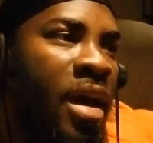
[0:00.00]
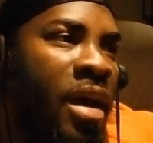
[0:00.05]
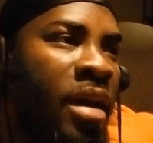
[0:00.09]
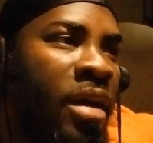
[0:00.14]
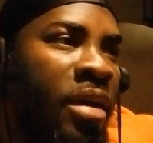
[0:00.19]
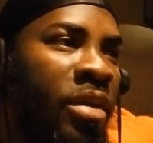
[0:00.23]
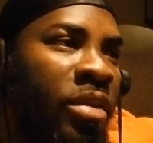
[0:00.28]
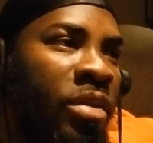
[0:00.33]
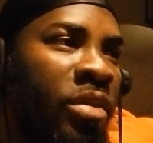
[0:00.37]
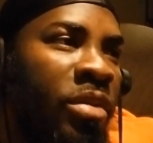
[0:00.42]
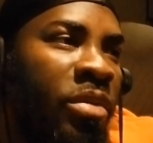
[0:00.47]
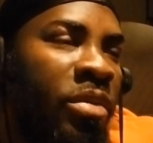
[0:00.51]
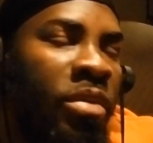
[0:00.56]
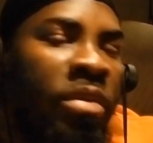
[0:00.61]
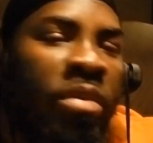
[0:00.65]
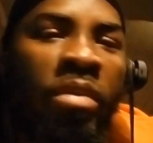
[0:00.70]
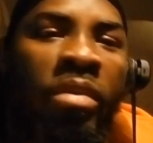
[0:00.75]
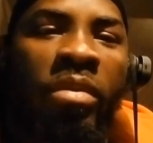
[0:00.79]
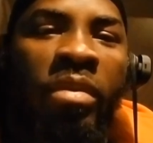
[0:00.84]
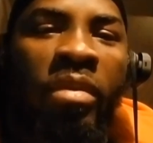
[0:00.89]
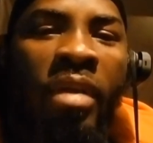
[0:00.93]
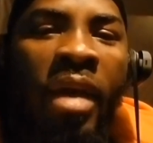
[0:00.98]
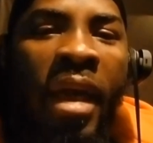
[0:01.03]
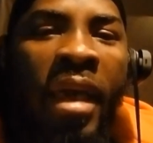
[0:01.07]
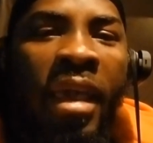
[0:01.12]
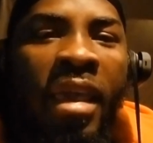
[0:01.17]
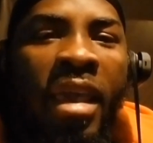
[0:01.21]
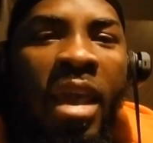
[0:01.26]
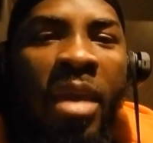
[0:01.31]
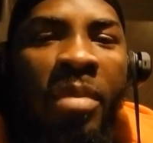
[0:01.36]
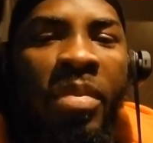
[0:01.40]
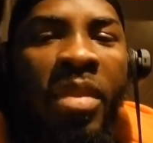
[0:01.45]

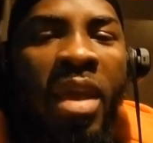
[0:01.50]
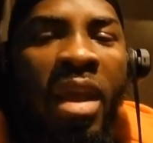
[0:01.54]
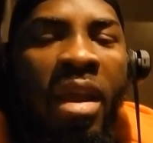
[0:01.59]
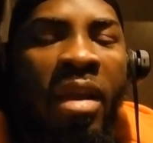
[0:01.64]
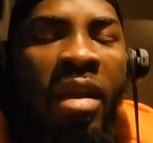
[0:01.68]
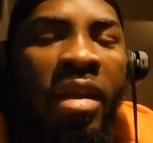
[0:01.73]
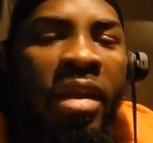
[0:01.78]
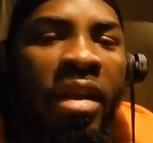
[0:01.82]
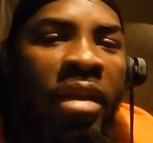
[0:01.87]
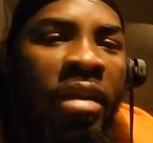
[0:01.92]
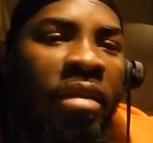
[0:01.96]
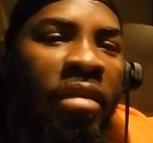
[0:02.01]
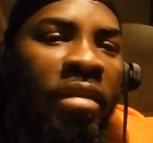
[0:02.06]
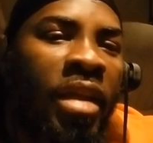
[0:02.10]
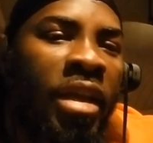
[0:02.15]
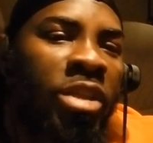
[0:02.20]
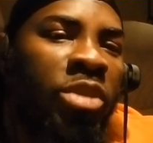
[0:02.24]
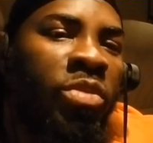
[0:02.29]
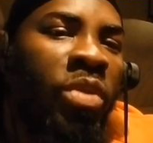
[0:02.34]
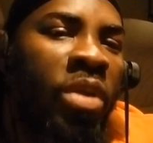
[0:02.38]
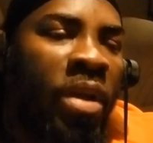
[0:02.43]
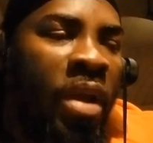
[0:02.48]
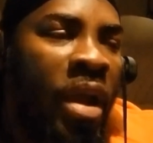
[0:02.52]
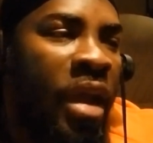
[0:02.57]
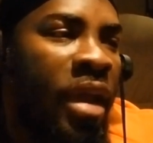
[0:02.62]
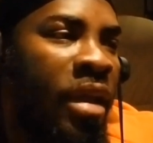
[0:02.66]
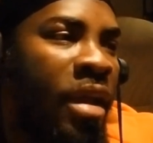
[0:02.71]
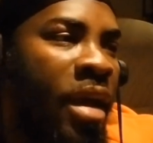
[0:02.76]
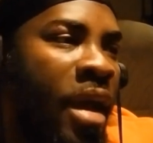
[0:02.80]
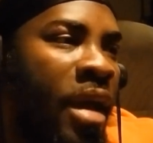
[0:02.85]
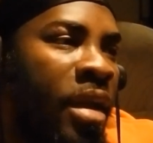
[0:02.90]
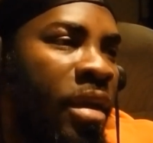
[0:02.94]
And I came there, and that's
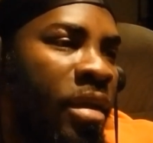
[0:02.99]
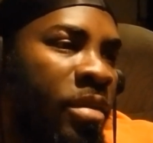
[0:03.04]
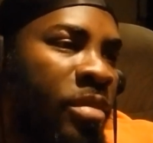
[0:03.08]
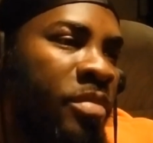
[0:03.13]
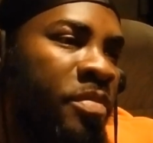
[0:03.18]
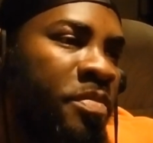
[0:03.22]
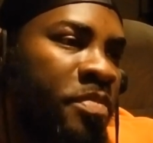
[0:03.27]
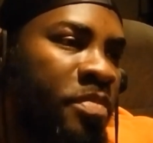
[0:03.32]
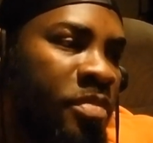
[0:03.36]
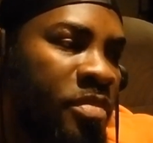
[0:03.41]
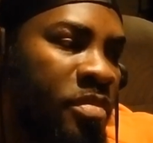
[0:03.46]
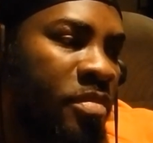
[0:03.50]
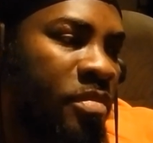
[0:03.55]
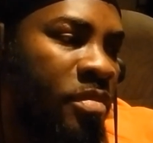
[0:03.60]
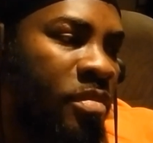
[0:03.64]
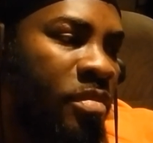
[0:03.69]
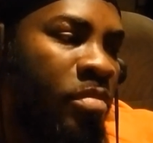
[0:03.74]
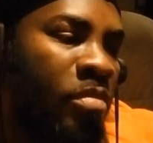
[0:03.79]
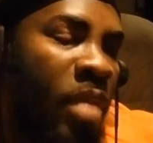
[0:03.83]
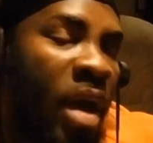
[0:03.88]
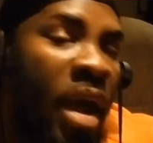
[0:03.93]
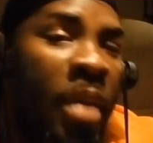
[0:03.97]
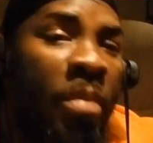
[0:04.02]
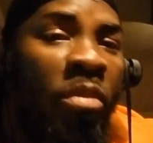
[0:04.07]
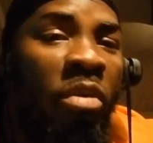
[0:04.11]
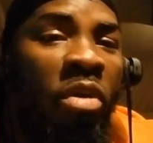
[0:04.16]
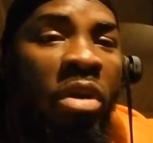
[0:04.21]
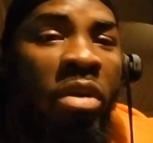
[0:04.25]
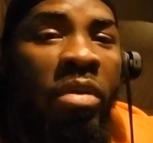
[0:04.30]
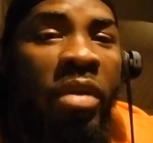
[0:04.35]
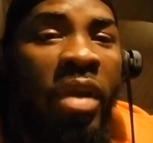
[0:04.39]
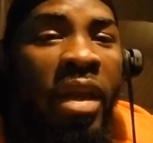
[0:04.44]
where I... I
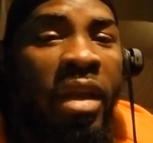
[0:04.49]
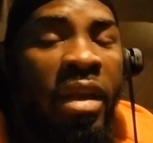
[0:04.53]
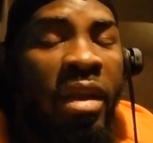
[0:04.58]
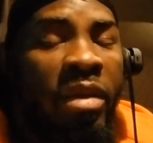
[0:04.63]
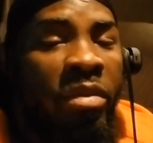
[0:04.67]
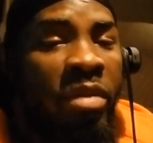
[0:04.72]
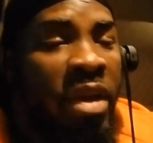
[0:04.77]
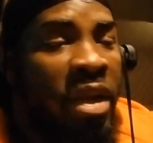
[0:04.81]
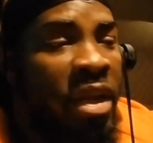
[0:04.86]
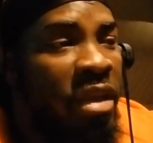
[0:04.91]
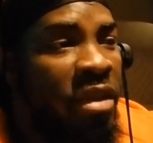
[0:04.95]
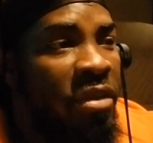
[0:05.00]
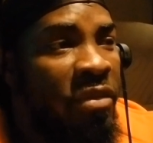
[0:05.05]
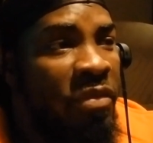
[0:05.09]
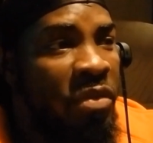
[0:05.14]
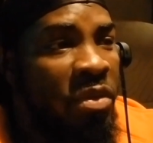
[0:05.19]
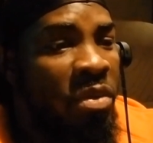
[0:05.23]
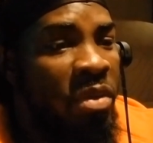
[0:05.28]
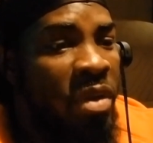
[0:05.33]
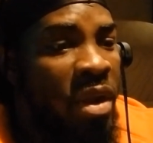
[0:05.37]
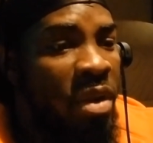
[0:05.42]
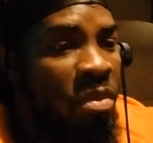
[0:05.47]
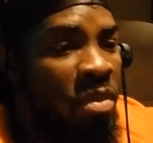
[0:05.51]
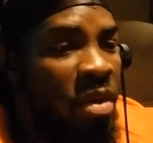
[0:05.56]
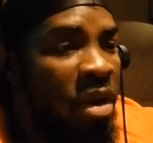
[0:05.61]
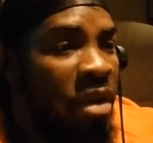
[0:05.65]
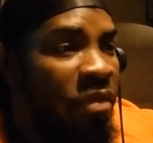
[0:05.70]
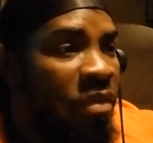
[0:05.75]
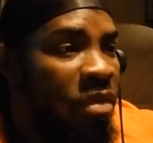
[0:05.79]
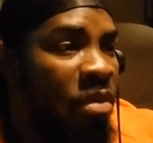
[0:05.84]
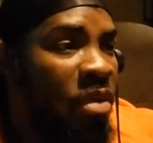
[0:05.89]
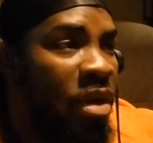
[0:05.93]
buy more radi radiator fuel
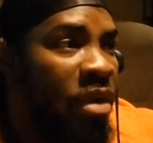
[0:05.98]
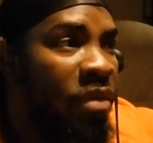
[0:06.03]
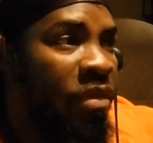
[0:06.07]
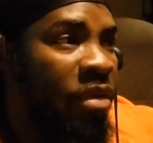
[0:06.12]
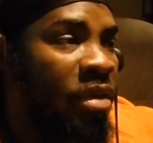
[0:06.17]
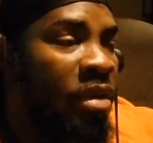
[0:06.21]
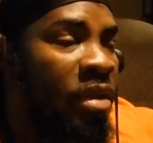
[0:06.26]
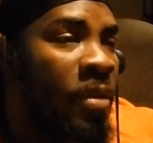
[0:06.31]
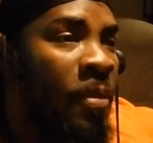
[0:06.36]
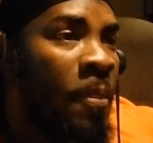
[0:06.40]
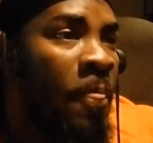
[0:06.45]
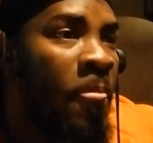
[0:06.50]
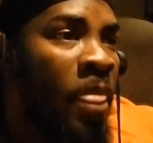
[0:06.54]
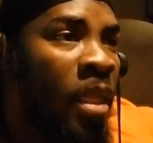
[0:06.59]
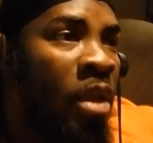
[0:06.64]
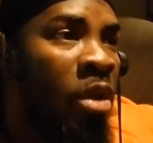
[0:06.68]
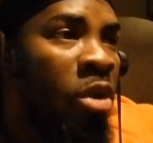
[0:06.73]
and whatever whatever.